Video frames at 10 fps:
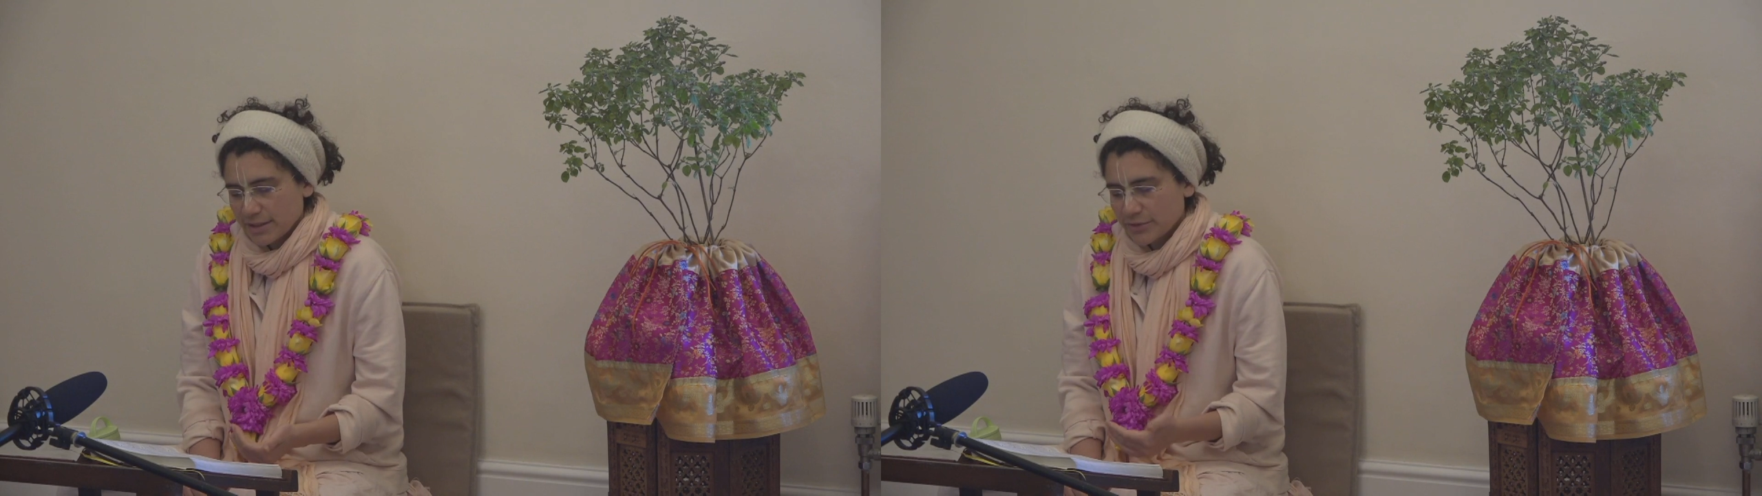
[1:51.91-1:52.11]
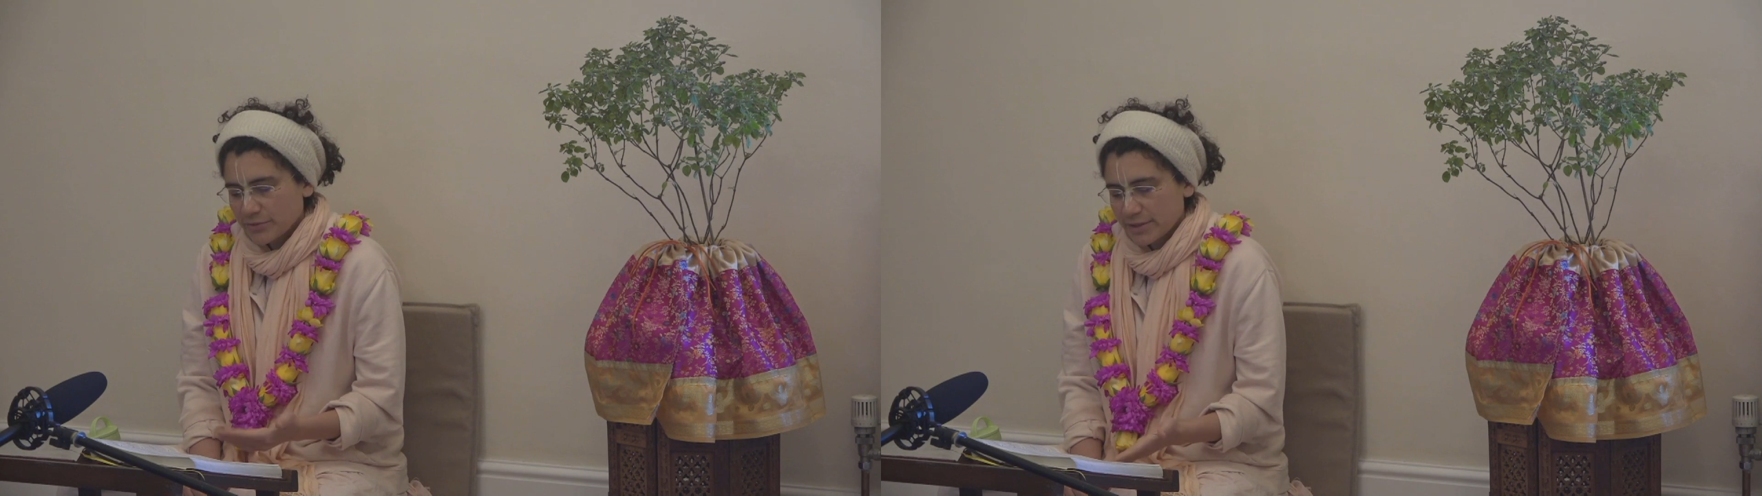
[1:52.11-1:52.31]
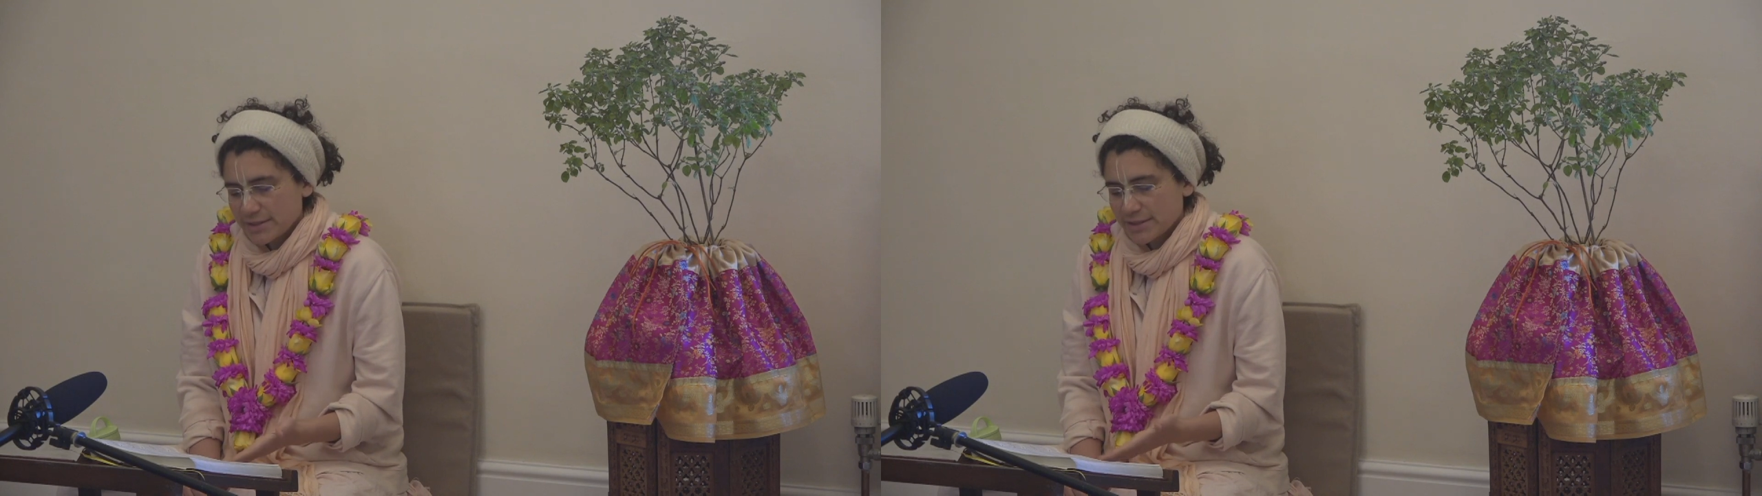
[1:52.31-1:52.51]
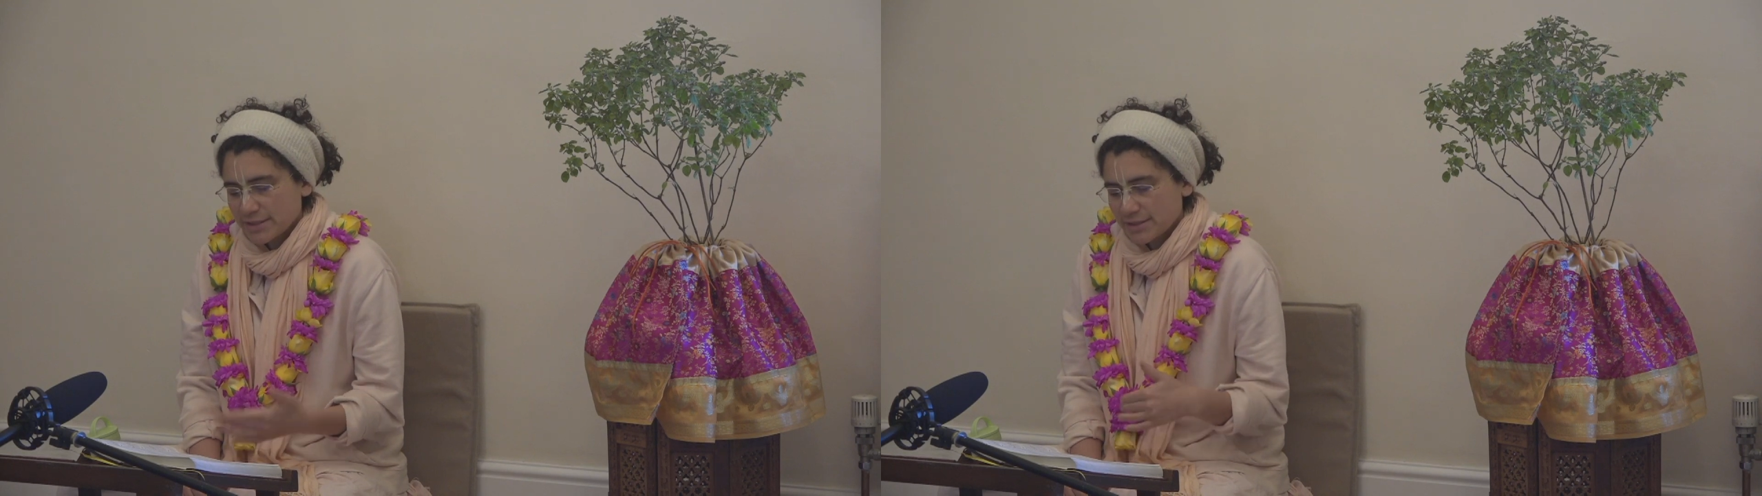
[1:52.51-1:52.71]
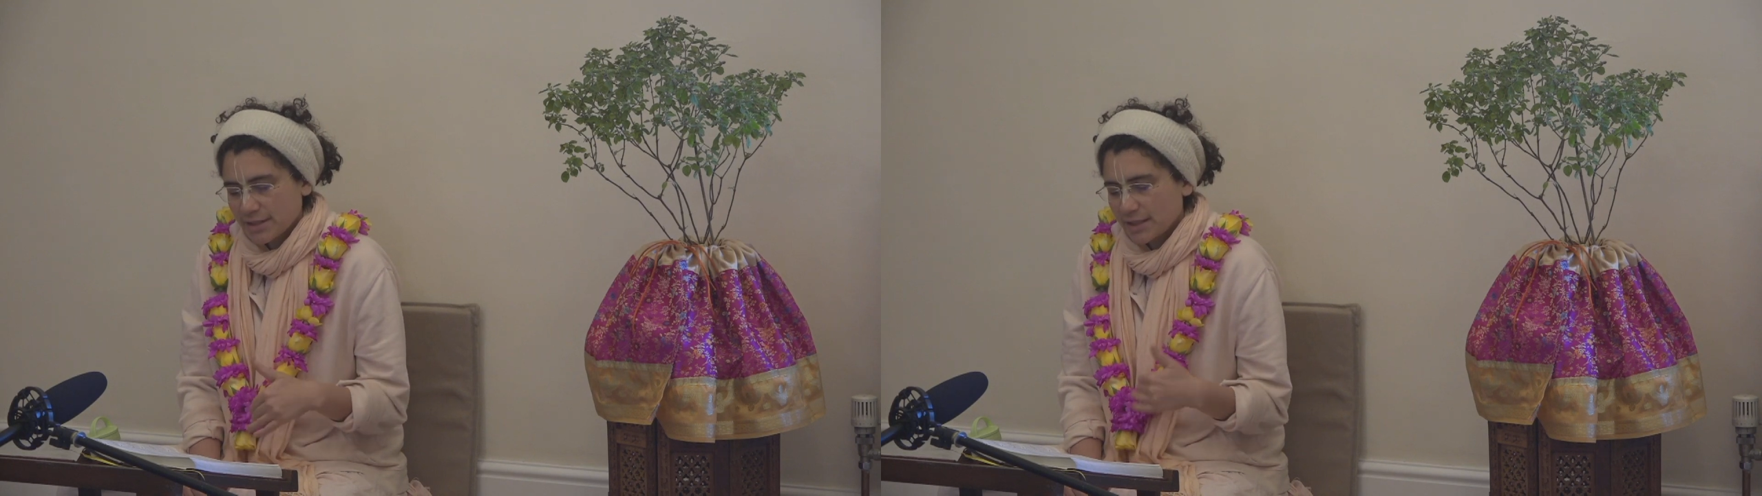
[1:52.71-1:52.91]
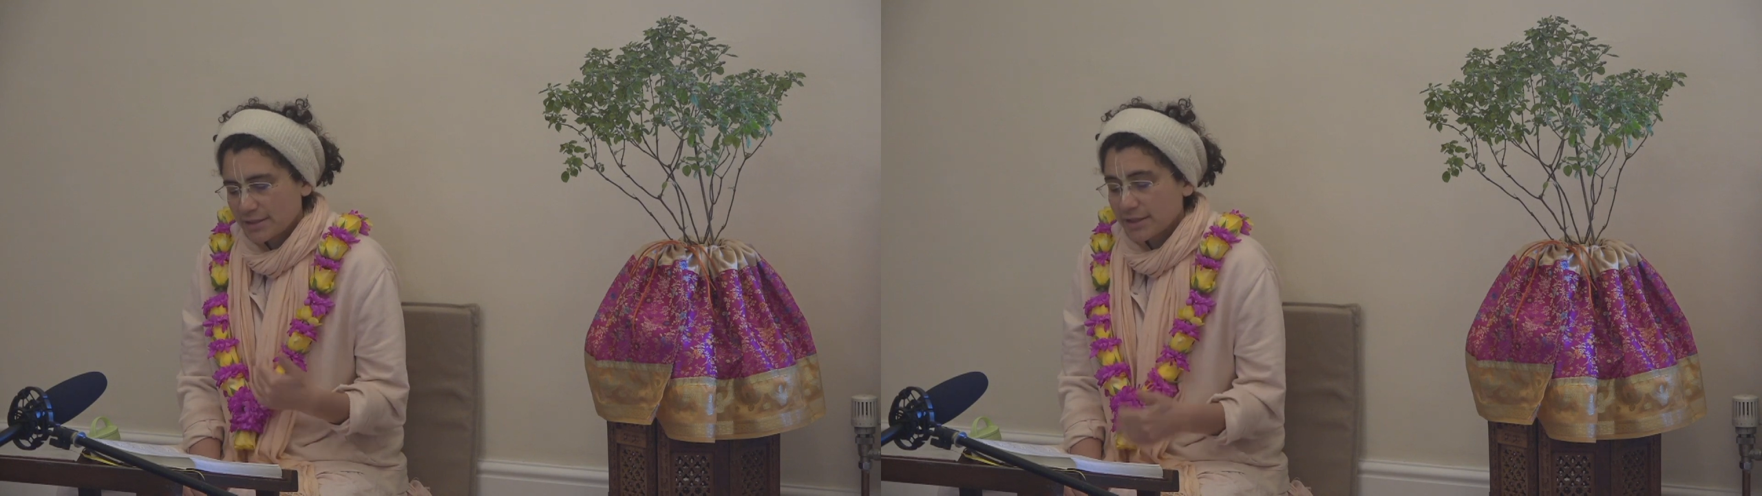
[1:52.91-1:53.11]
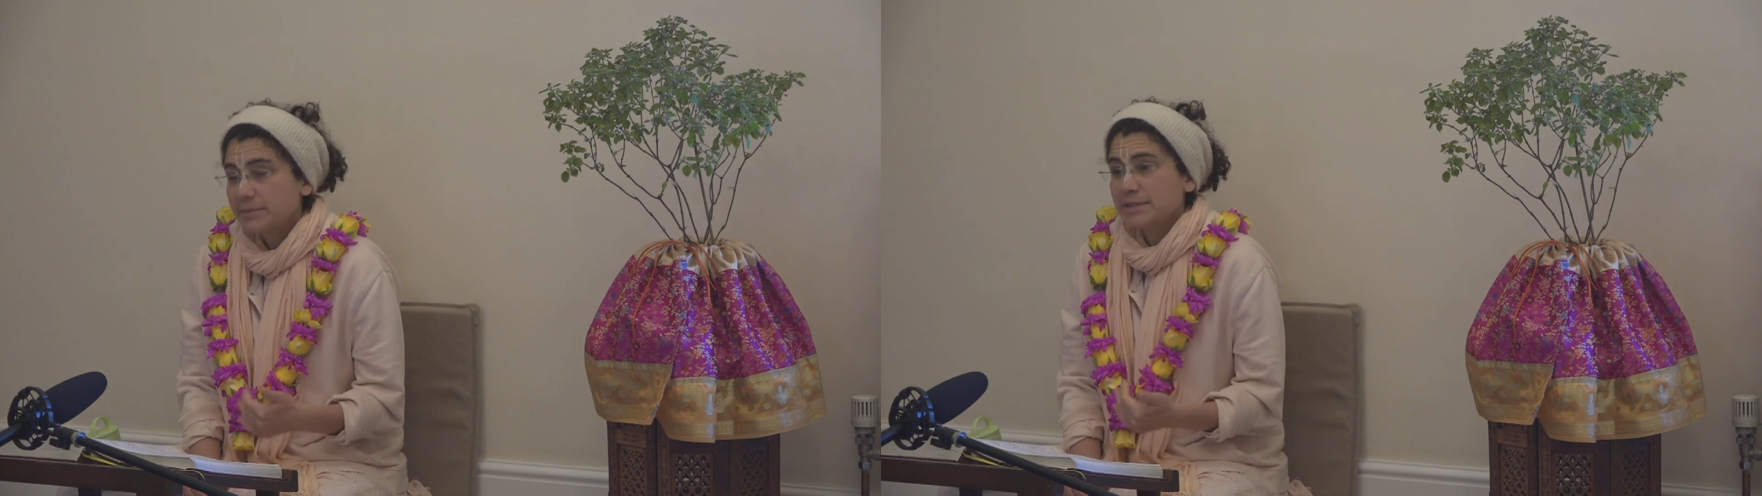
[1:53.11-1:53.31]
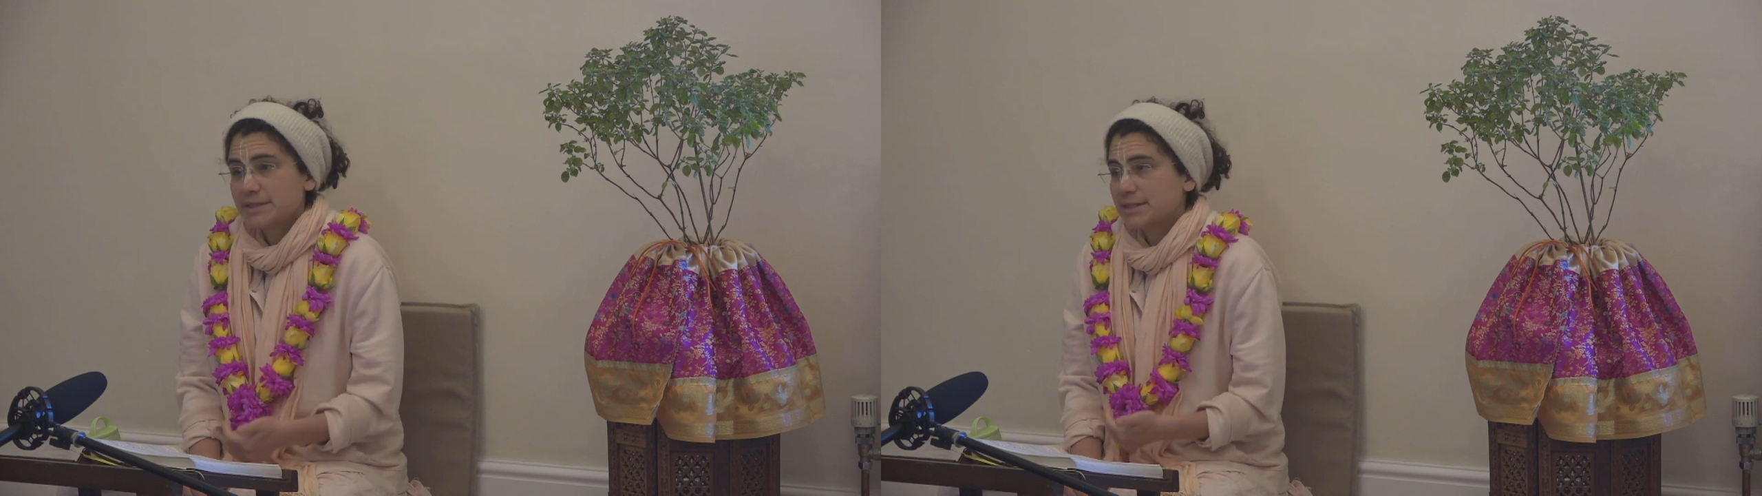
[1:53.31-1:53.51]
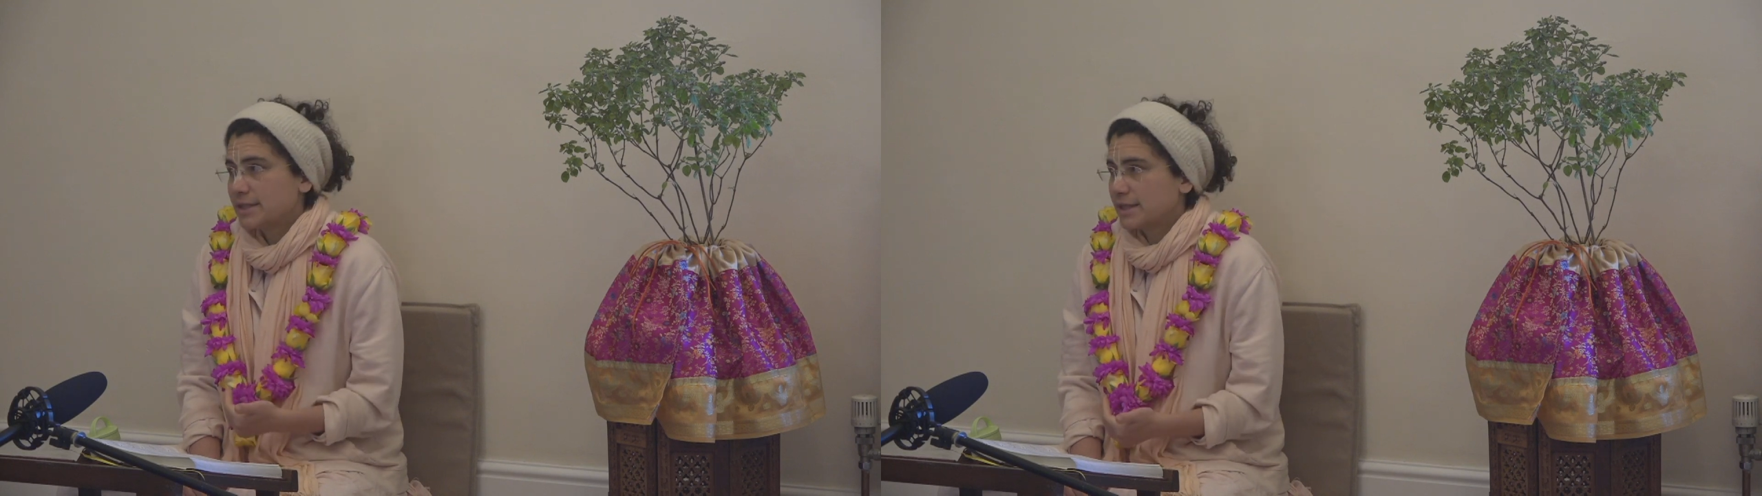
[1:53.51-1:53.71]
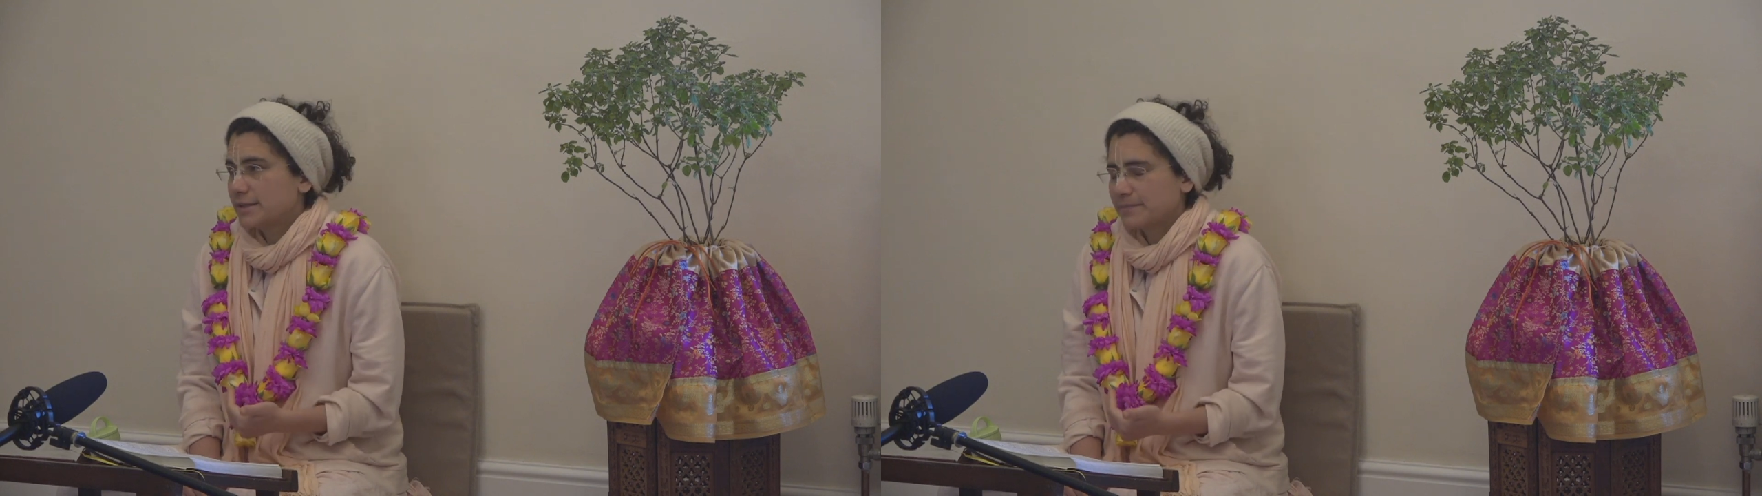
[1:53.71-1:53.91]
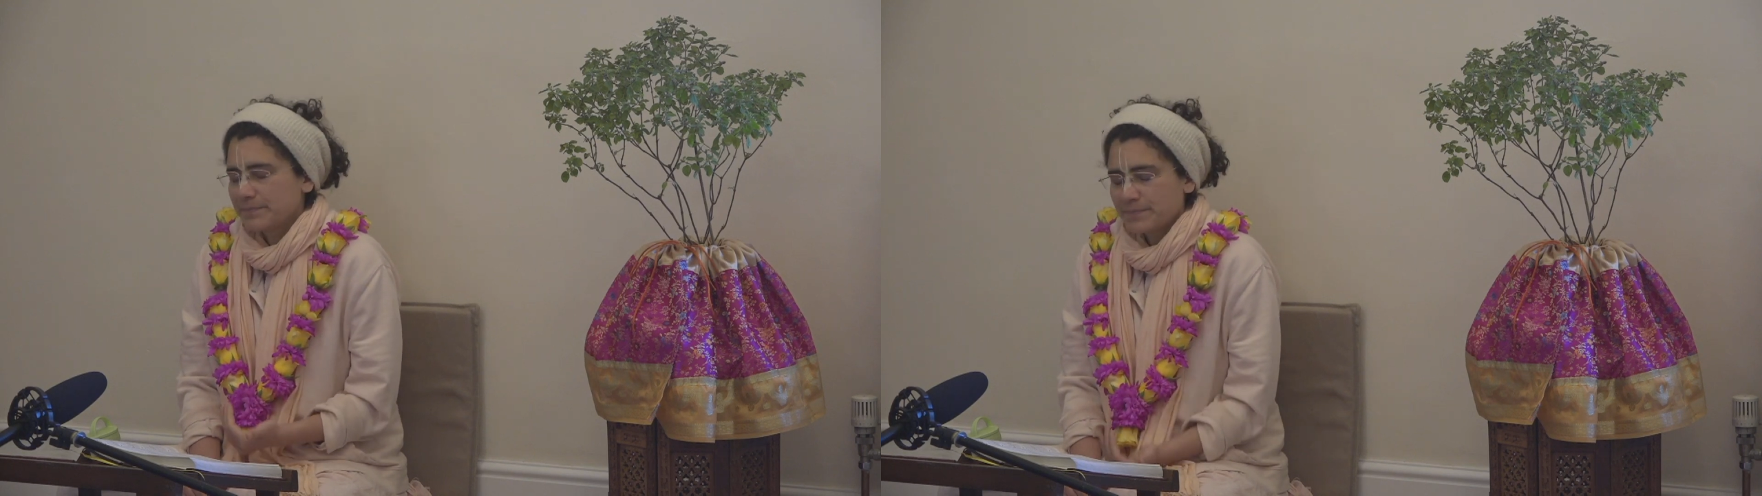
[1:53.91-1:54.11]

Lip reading: increases unlimitedly